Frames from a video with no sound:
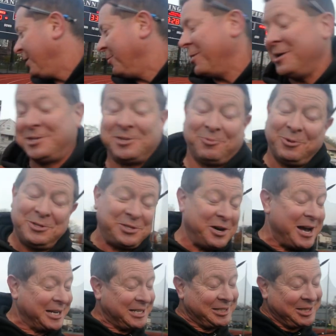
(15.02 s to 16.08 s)
we, we
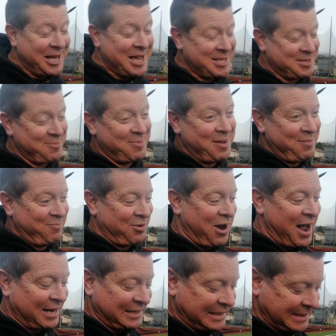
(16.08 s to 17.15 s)
talked at length in
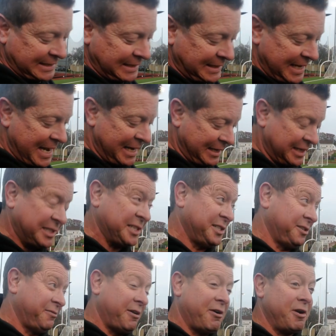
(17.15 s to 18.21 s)
practice that, this
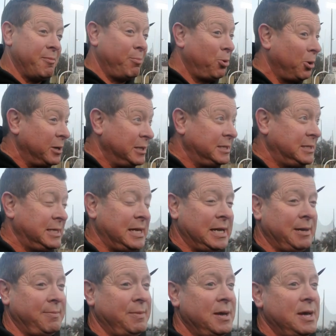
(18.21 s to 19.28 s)
is a very important
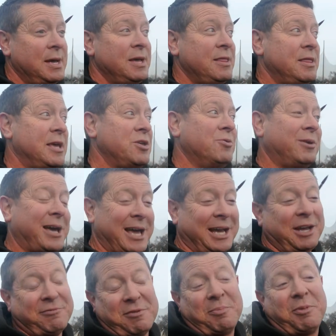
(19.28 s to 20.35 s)
team that you can't
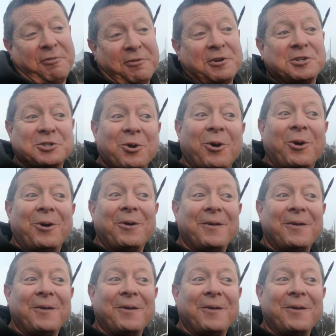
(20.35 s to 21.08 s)
give up the first goal,